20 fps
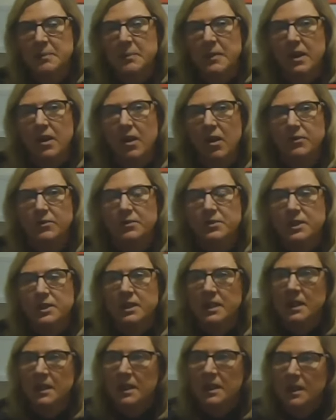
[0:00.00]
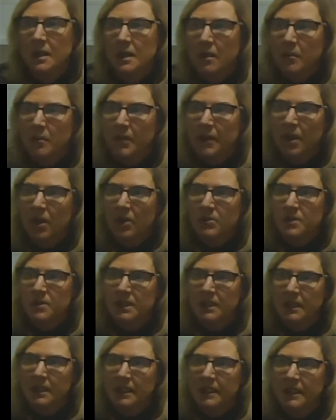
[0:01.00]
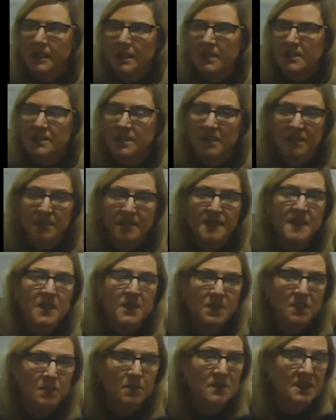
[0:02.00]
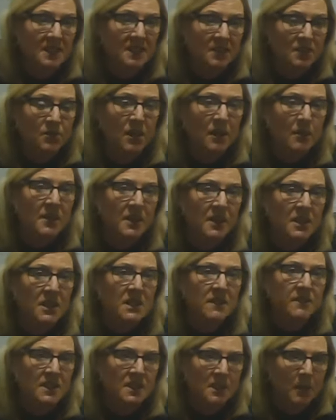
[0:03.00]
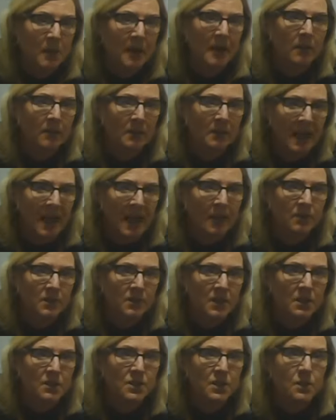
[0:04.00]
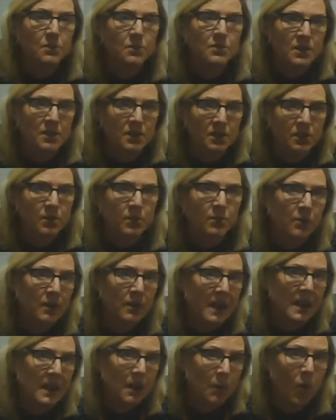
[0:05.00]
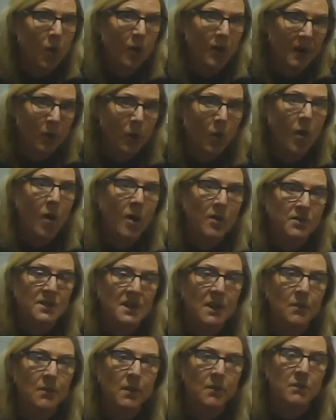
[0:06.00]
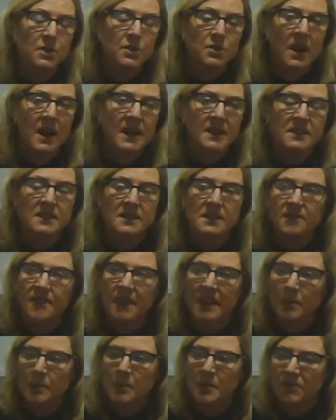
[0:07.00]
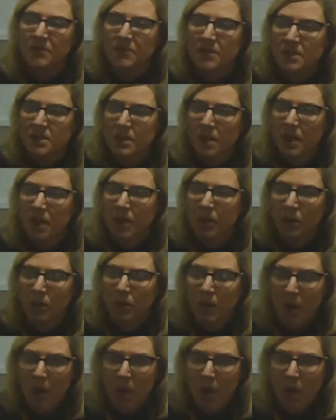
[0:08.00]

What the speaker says: beyond early years. And at first she was extremely nervous about that until she understood really what it was that we were trying to develop in the school.